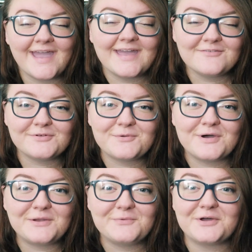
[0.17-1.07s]
Hey
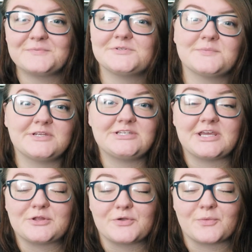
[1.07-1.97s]
everyone, welcome to my
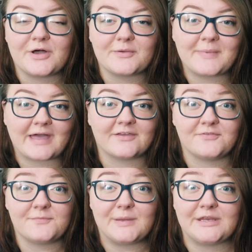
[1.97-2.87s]
channel or welcome back
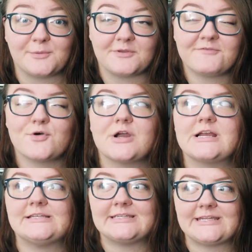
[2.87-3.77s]
if you've been here before
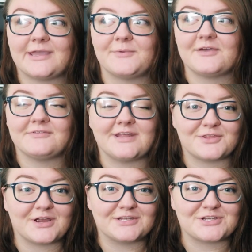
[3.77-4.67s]
and today we have
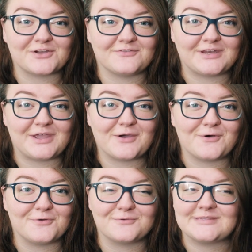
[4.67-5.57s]
another hedgehog
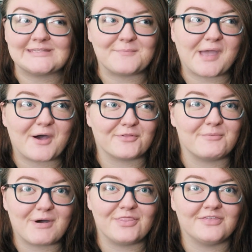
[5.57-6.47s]
video. Somehow
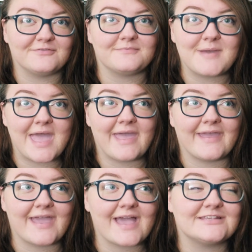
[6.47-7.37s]
the month of
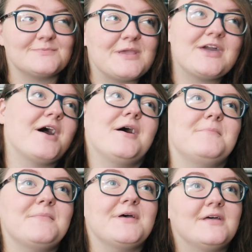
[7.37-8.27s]
May has
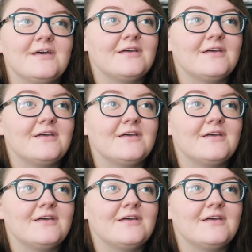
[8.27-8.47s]
become